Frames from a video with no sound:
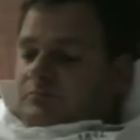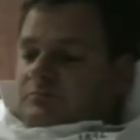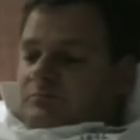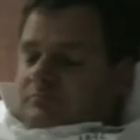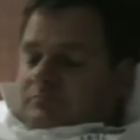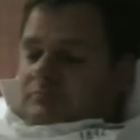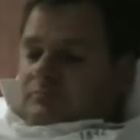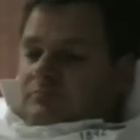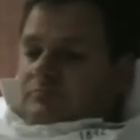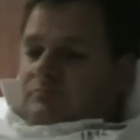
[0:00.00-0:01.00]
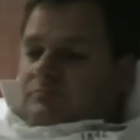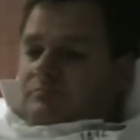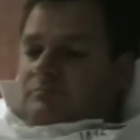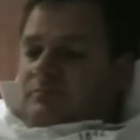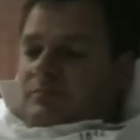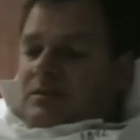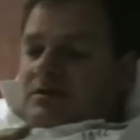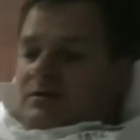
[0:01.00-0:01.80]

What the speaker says: No one is speaking in this clip.